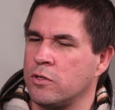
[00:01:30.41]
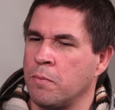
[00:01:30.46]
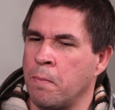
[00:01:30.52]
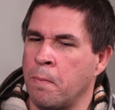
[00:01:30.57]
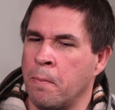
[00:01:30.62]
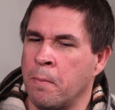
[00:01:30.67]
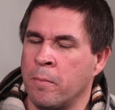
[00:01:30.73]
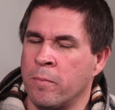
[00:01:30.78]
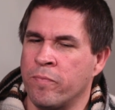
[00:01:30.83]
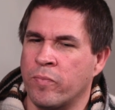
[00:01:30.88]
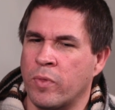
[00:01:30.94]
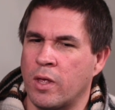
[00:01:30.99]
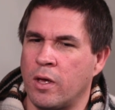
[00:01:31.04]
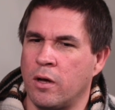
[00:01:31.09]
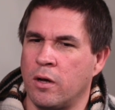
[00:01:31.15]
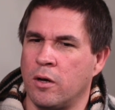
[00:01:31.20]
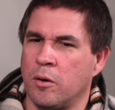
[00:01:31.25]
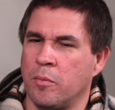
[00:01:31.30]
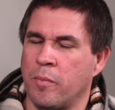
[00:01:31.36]

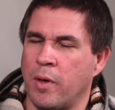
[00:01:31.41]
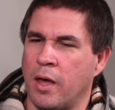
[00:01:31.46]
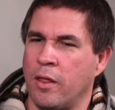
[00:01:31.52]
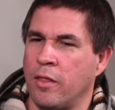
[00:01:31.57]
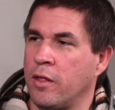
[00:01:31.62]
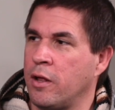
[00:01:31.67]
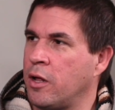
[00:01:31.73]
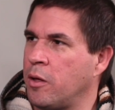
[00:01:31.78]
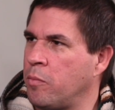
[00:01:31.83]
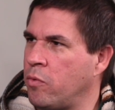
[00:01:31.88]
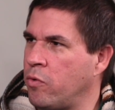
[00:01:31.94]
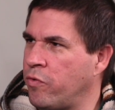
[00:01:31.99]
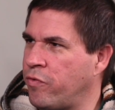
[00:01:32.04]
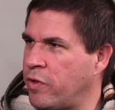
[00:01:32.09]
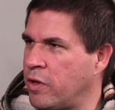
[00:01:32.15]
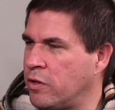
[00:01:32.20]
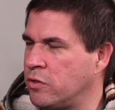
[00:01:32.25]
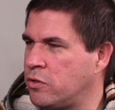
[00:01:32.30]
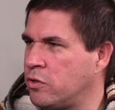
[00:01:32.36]
And then I
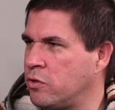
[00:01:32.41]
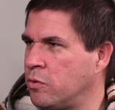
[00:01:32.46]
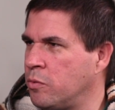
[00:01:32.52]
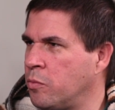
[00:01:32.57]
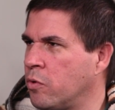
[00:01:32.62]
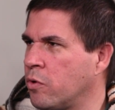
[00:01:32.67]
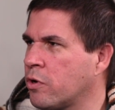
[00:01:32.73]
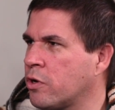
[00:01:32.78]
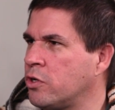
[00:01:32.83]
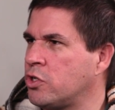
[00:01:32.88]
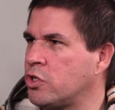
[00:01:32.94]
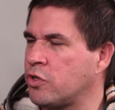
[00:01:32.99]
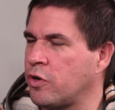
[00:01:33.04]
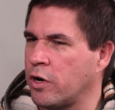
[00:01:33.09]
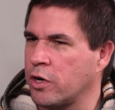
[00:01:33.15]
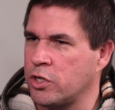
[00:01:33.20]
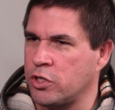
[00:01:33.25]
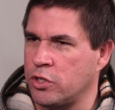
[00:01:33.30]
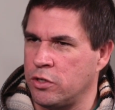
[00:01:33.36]
moved into more
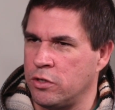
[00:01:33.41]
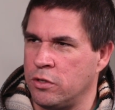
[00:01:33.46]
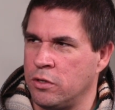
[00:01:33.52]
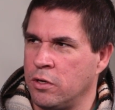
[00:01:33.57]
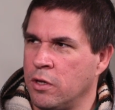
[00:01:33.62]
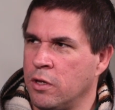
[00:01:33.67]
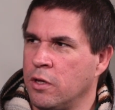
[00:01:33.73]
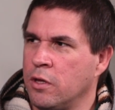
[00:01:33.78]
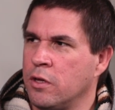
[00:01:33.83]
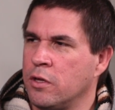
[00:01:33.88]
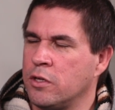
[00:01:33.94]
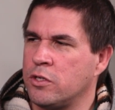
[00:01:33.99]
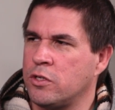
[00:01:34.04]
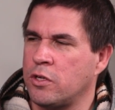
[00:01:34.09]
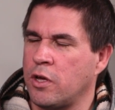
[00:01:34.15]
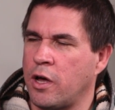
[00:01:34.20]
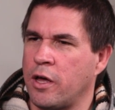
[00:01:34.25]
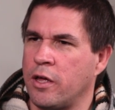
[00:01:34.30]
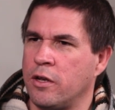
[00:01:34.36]
construction
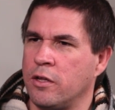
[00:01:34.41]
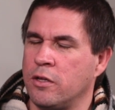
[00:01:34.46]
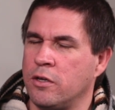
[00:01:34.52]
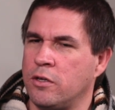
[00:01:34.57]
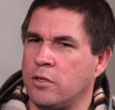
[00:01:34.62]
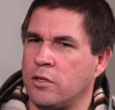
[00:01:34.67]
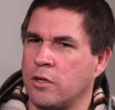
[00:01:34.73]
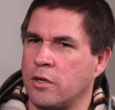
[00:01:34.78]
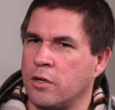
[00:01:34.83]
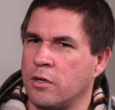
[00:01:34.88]
sided.